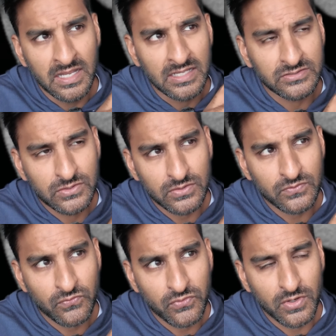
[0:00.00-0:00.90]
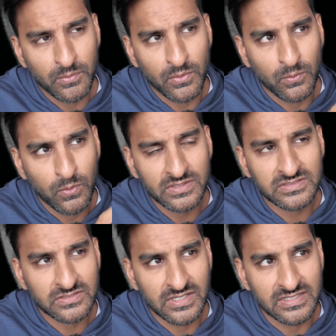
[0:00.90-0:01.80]
has gone from one
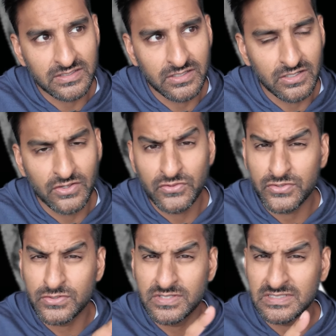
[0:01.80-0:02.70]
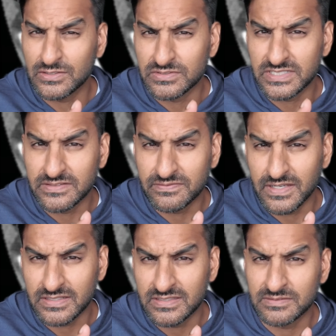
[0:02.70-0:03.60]
side of the heart through this little
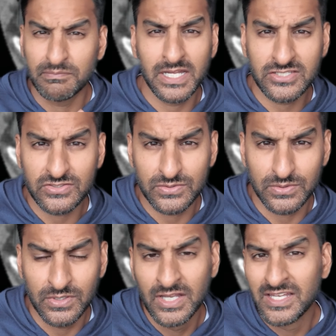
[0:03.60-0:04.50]
defect, this magic door,